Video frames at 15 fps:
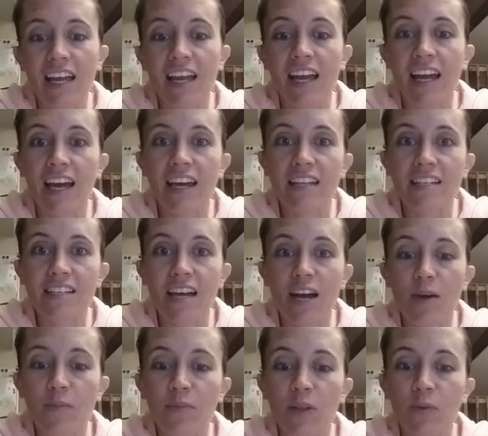and
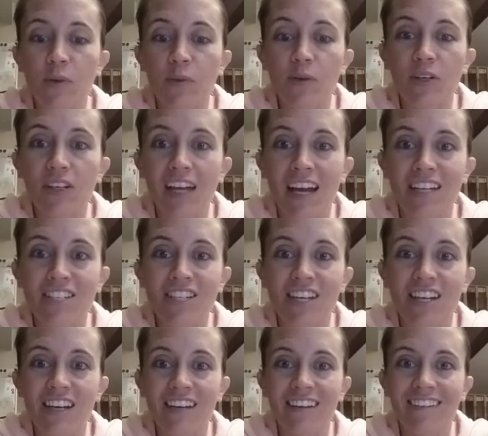um, we will catch
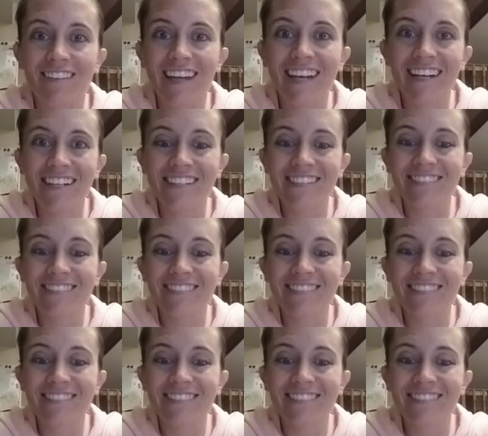you later.